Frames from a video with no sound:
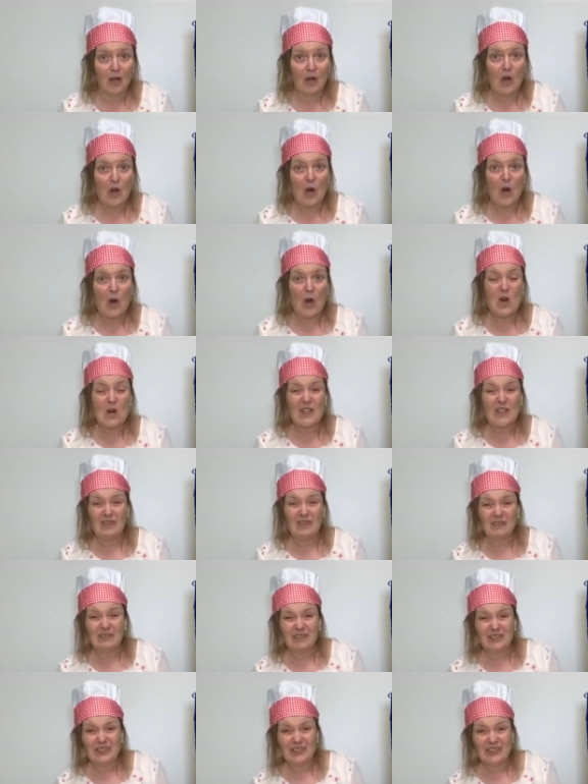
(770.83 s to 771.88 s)
Oh, the
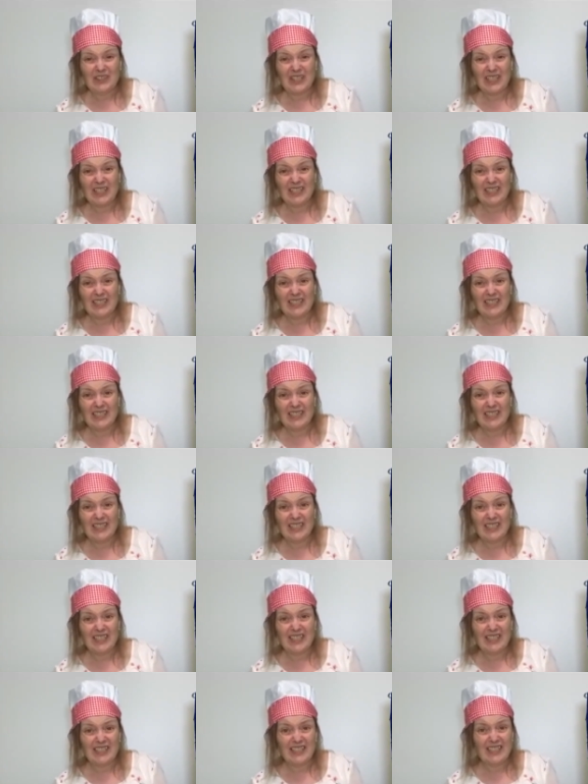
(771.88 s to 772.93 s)
food.
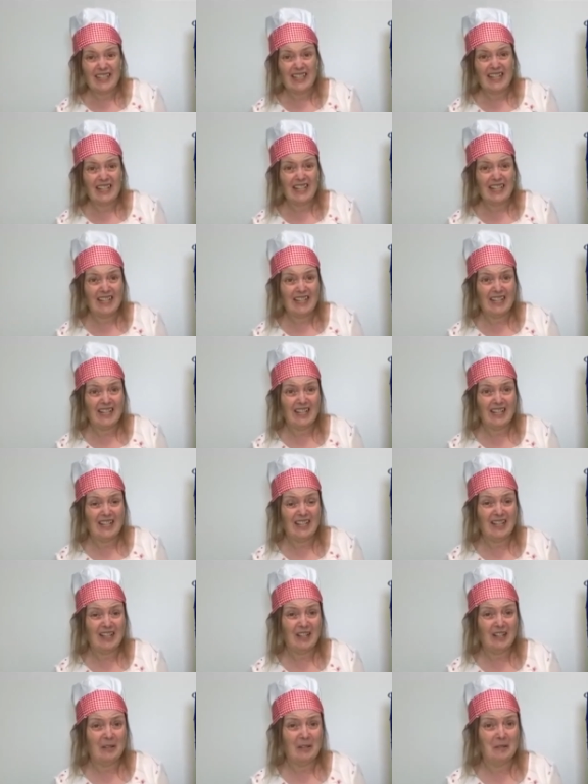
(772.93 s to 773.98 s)
Yeah,
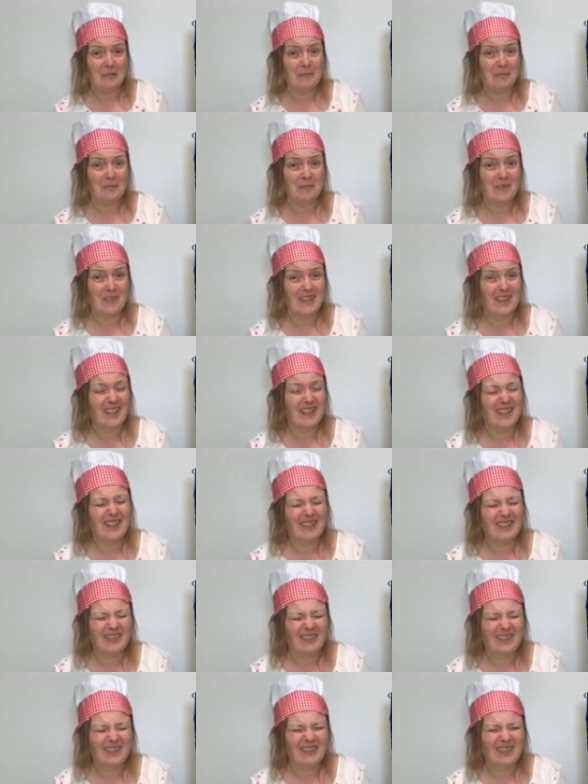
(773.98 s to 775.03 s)
um,
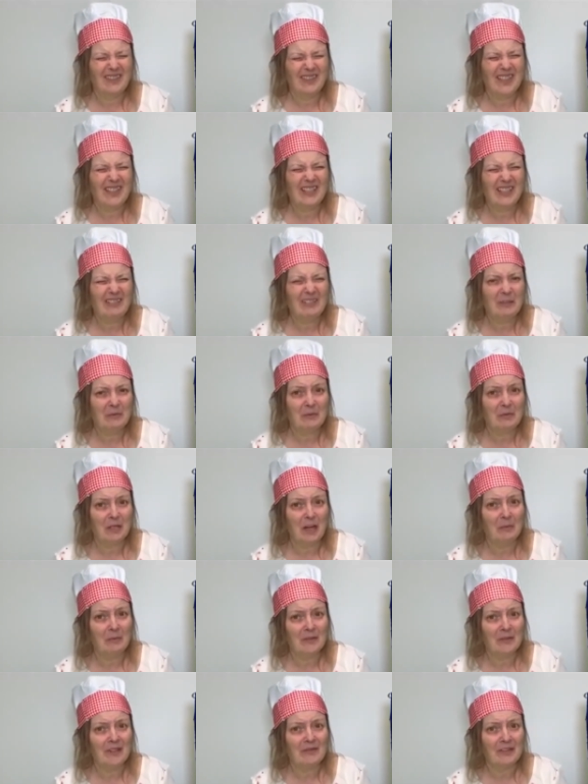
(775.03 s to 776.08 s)
we are having
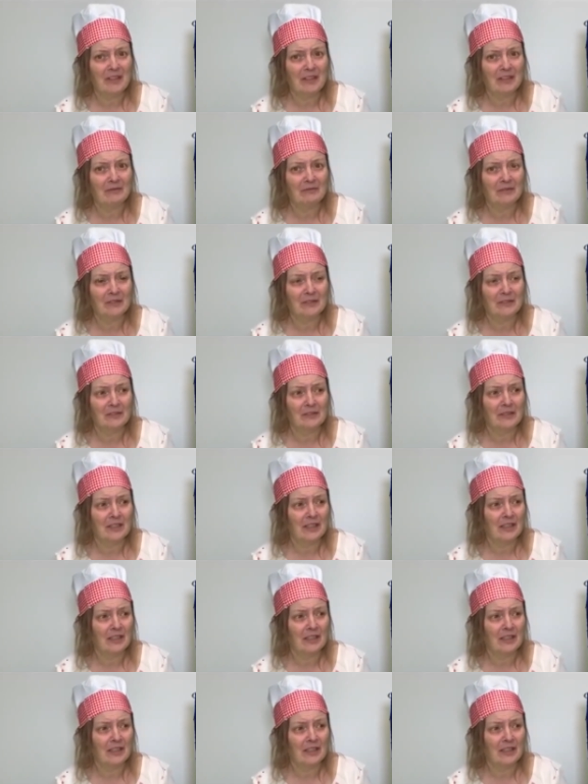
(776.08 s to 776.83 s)
problems with the food.